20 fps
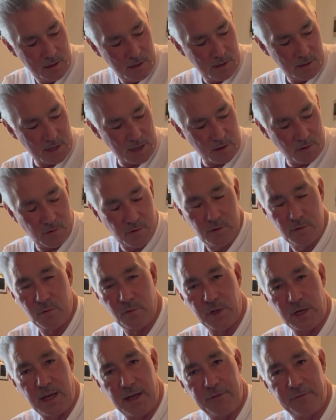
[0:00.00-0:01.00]
Now,
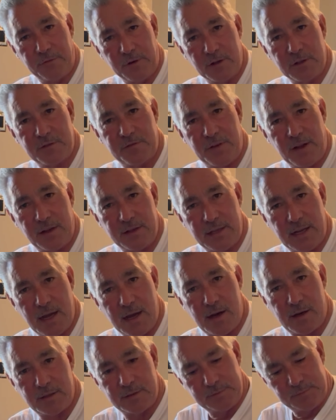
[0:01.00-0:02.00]
when I first found
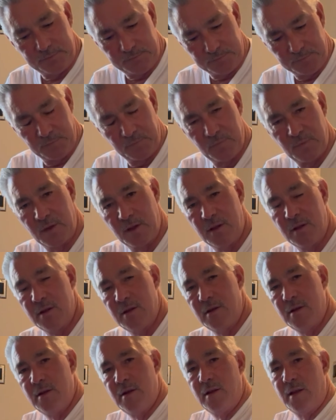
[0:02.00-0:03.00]
out,
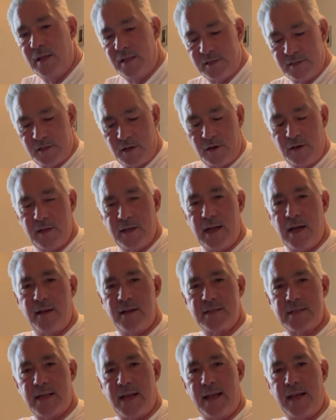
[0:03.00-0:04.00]
it started out
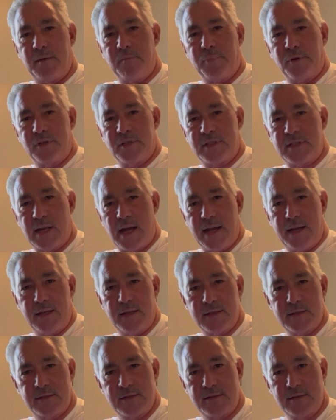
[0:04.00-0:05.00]
as I had
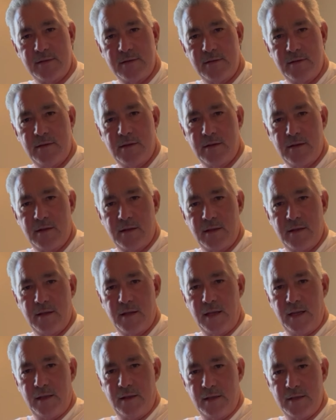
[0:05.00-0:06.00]
bursitis
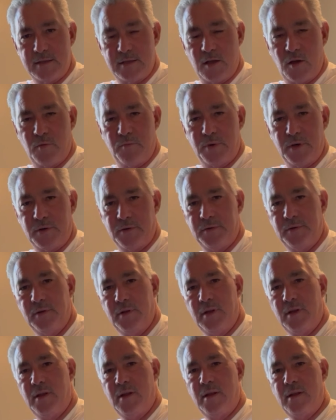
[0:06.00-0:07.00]
in this elbow,
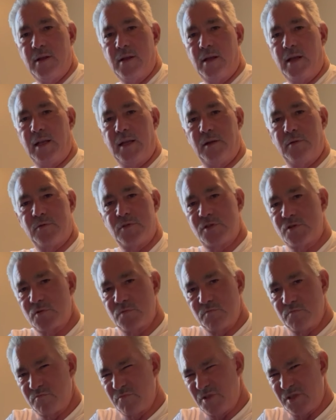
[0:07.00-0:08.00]
and it was
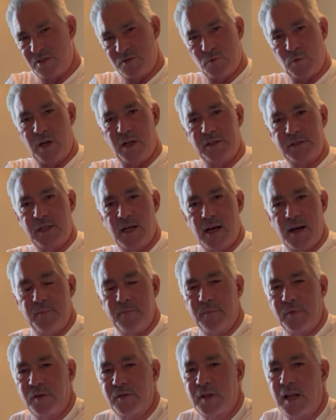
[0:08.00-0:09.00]
swelled up.
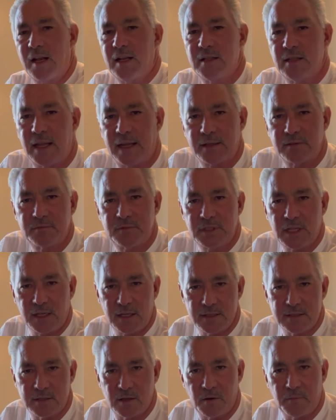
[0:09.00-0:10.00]
It's kind of like
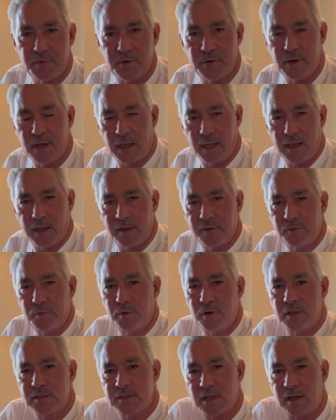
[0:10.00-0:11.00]
tennis elbow, I guess,
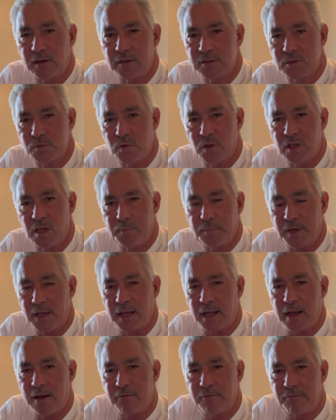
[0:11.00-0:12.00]
where it started to swell up and I
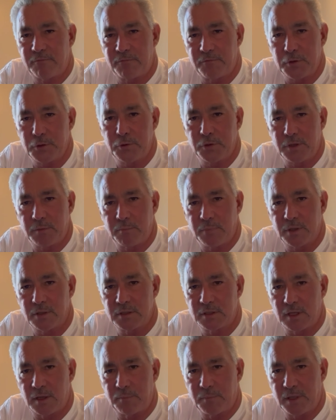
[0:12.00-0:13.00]
got fluid
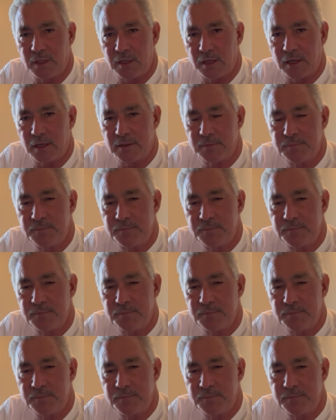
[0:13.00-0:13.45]
built up in there.